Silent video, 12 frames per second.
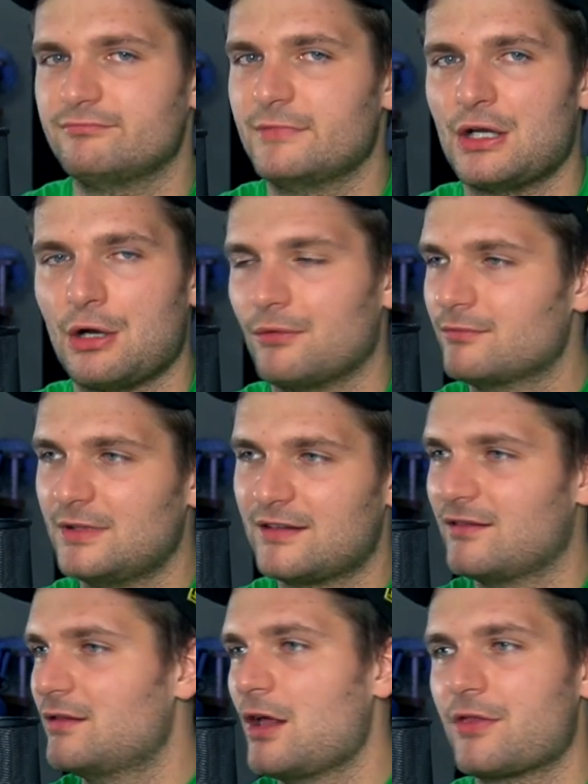
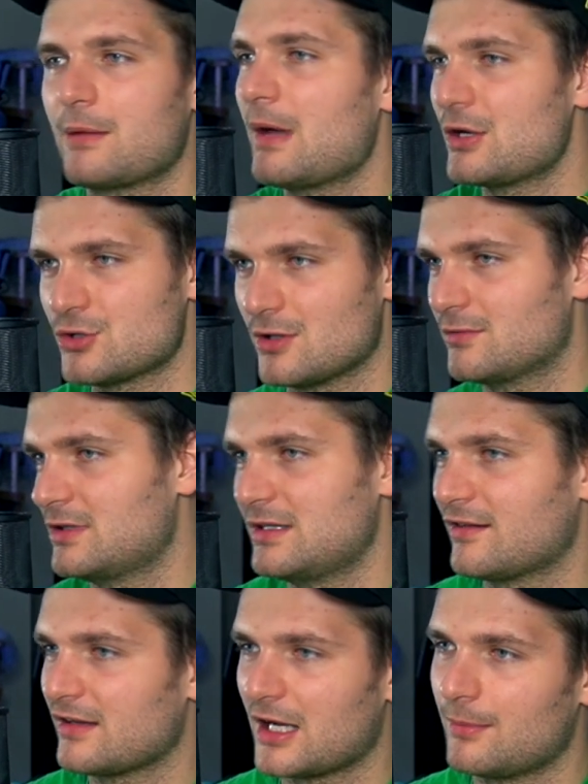it's nothing major to
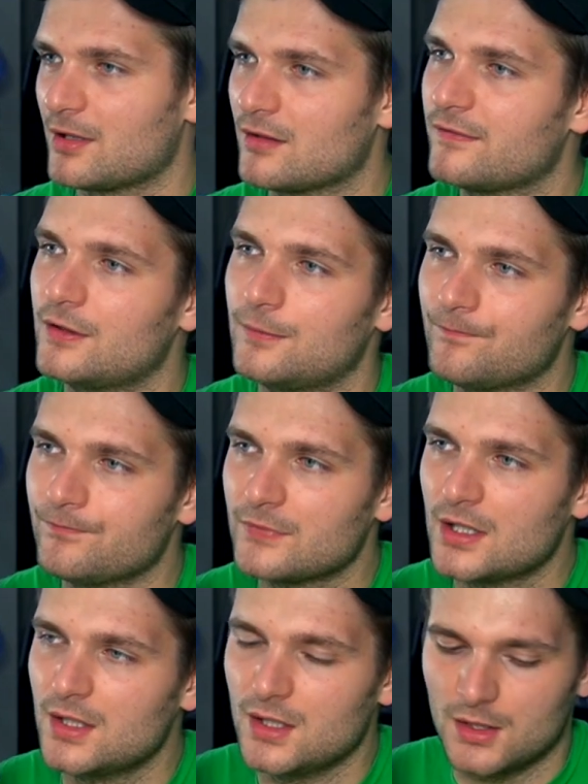dislike about the film.
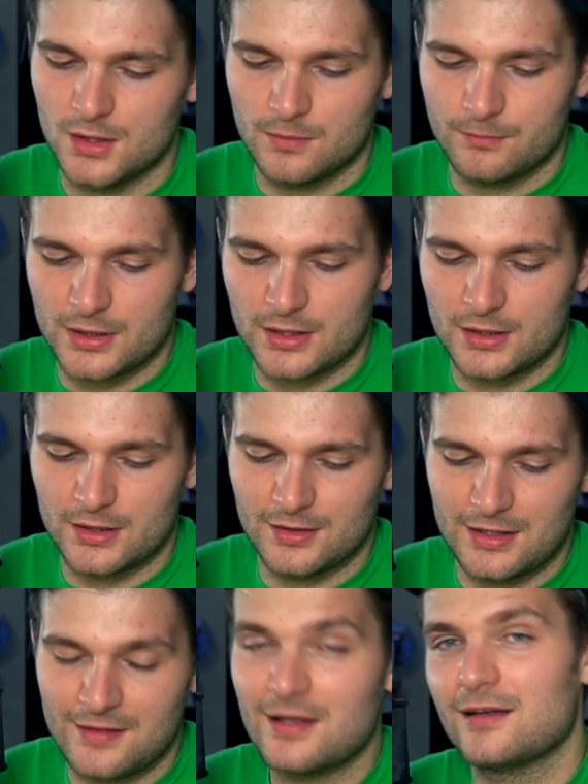
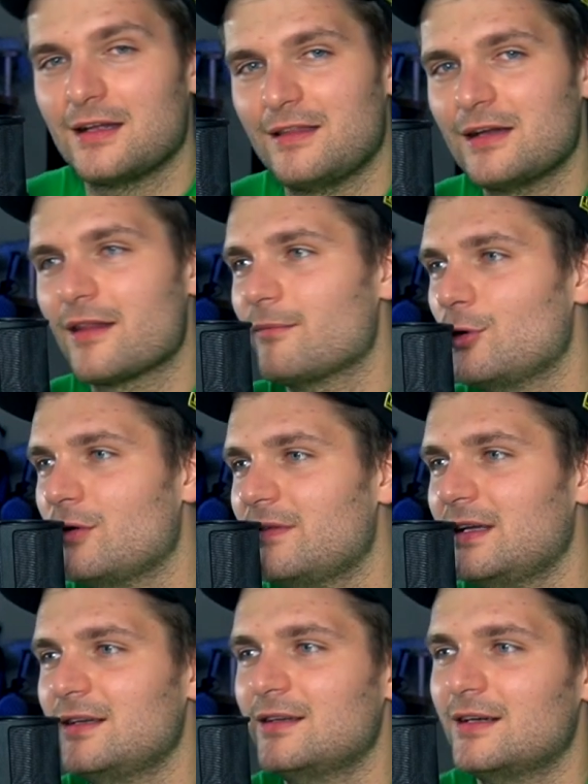But and then at the end of the
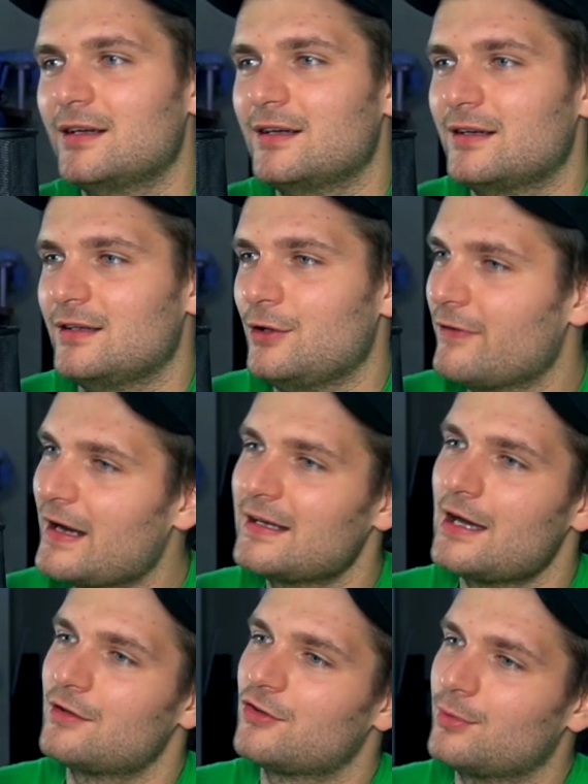movie, you
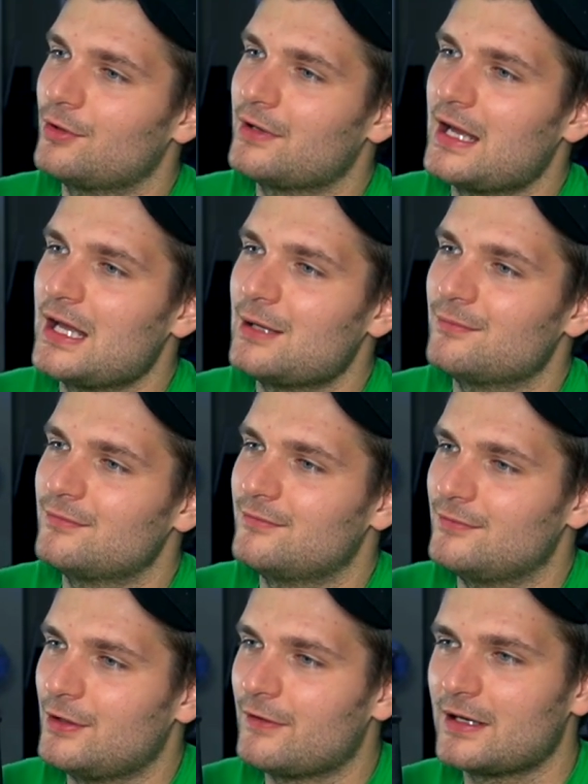find out his real name.
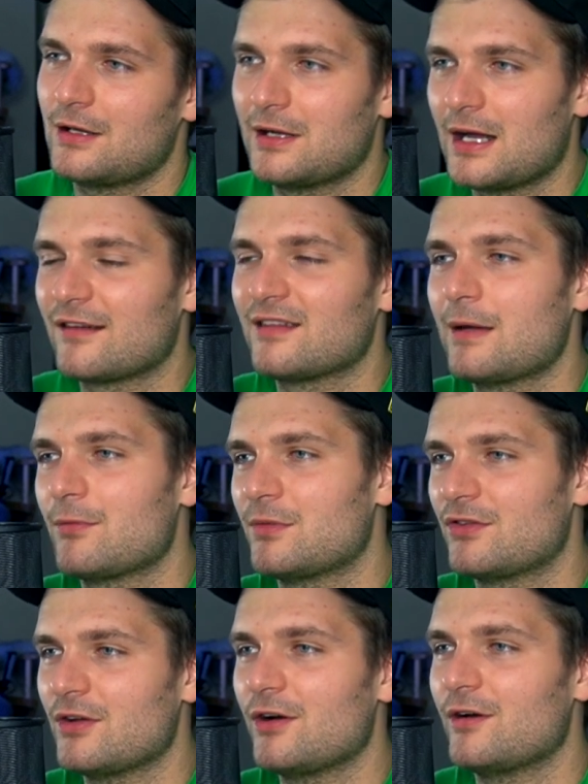You find out he got his name
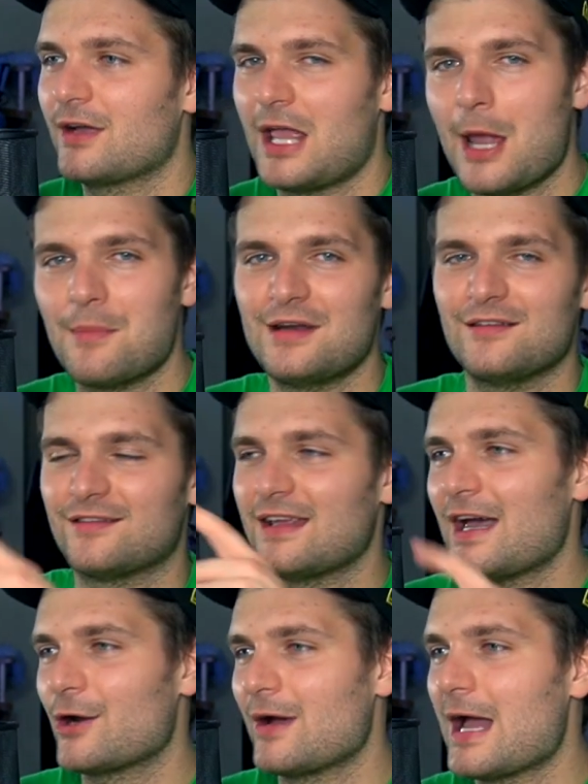from his dog. Him and his
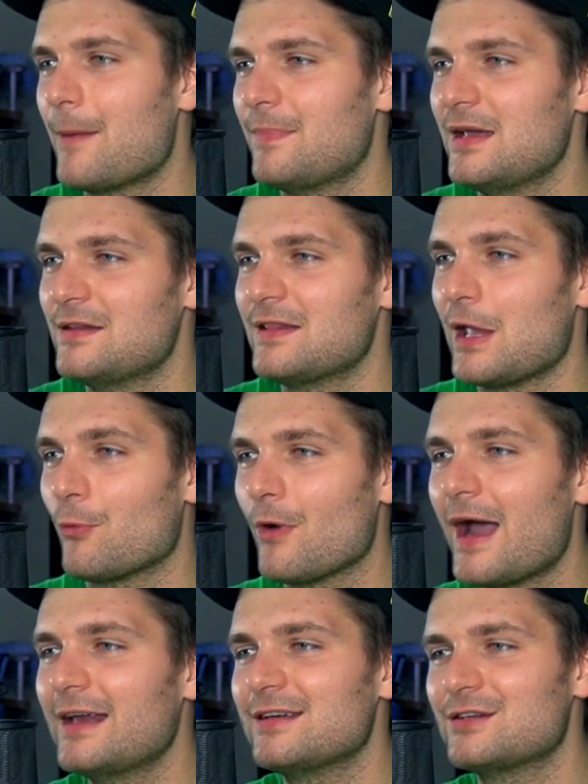dad are happy, and then they
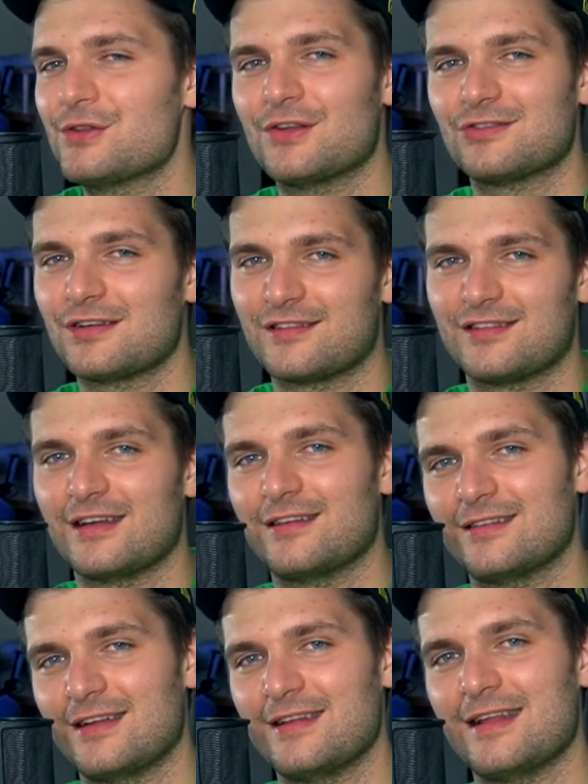ride into the
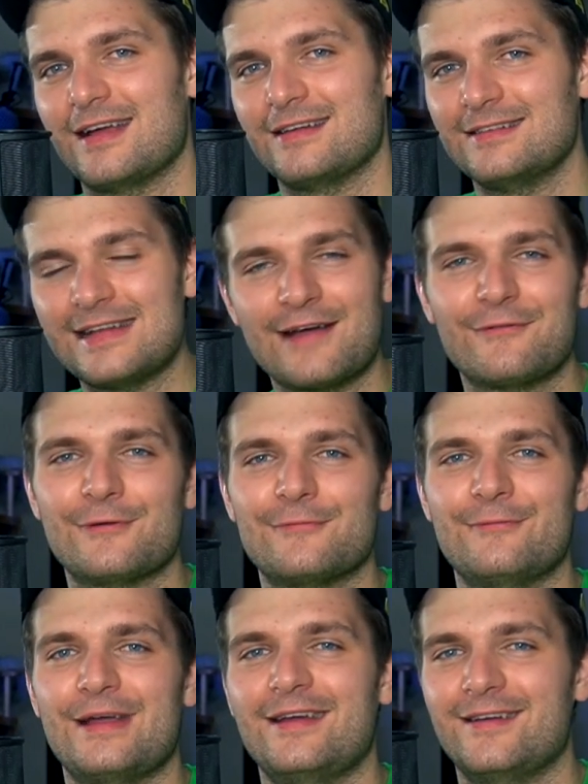sunset. And they
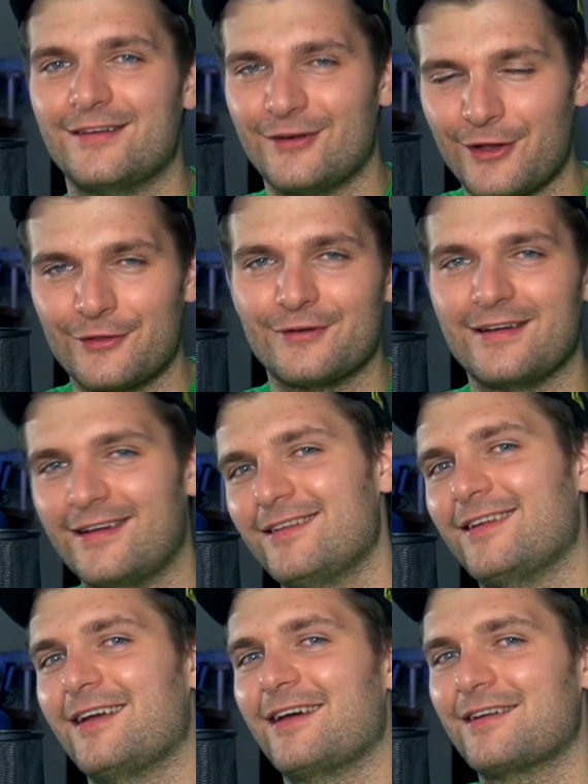never made another
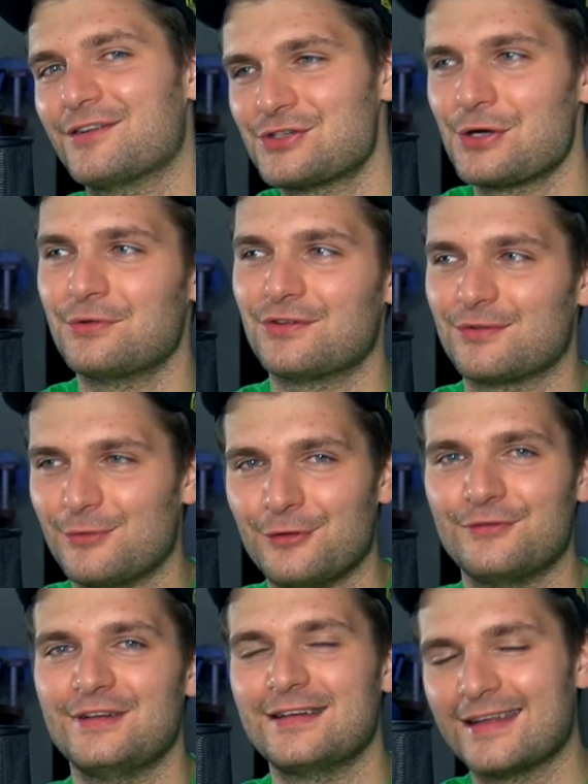Indiana Jones movie